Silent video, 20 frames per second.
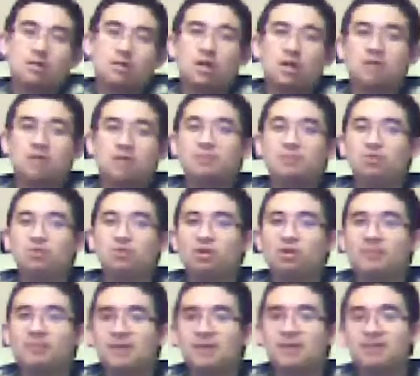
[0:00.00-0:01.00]
I could be
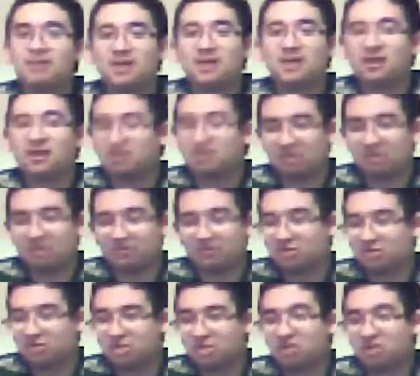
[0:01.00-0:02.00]
wrong. Maybe they
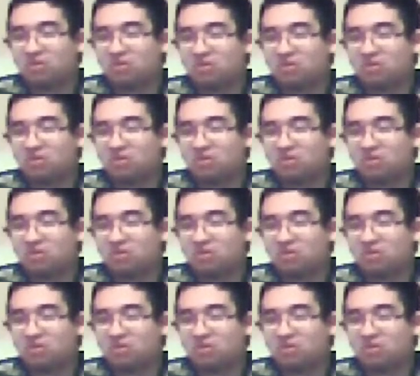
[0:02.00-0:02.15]
haven't shown